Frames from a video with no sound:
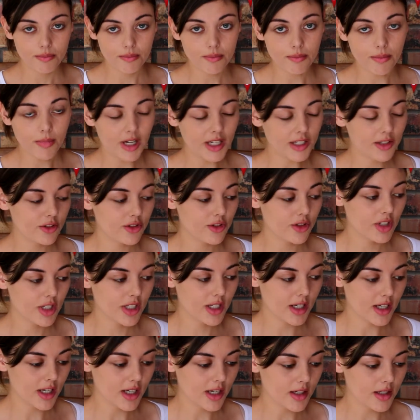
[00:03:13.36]
my chinchilla
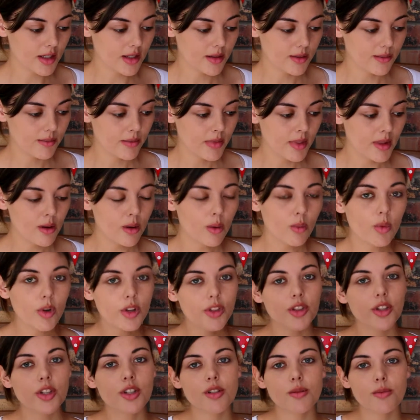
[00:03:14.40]
cage
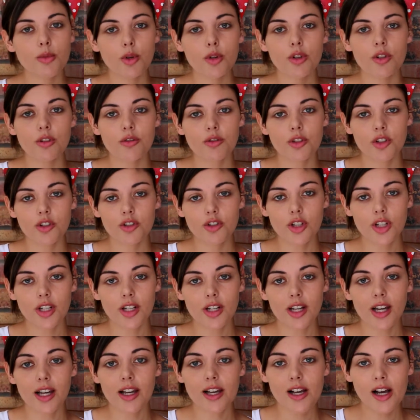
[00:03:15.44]
with the small chinchilla,
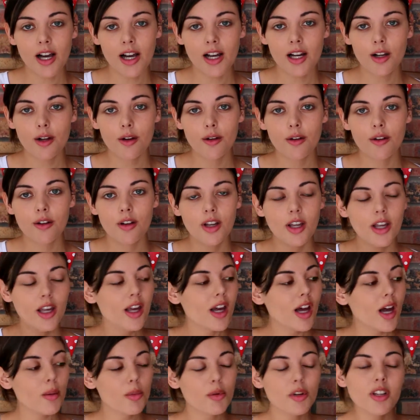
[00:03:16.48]
like Kylo.
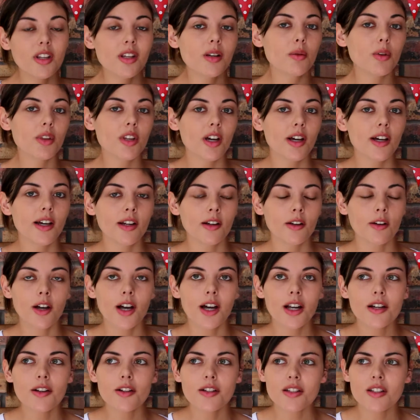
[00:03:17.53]
I put it in with Kylo.
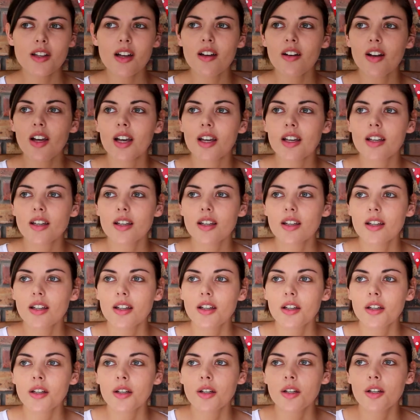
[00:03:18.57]
Kylo is now like
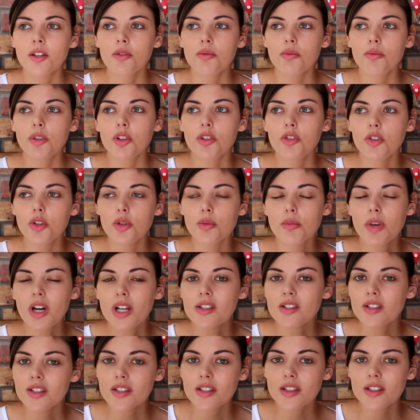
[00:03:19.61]
a few
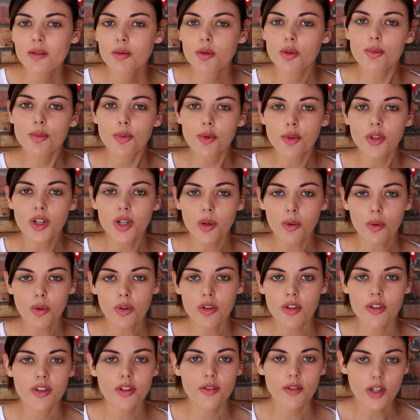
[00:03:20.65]
months. He was born in
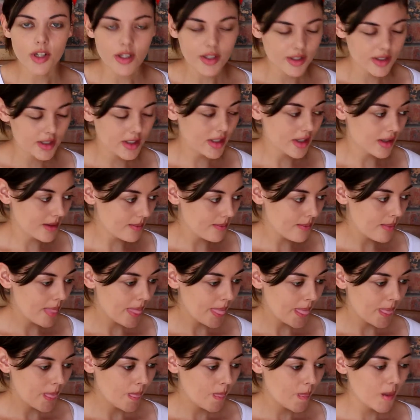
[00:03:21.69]
August of last year.
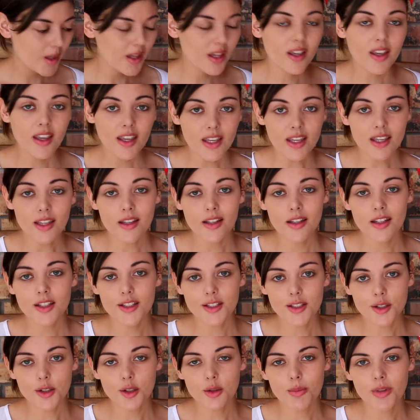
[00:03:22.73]
He
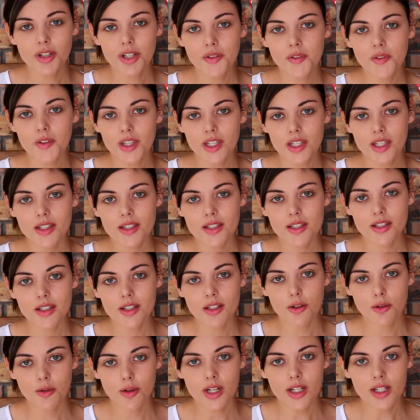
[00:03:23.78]
is too big for this
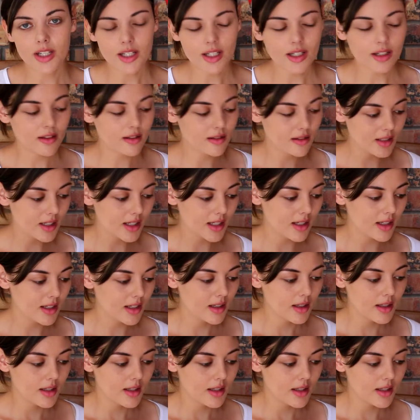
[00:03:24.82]
already. Like,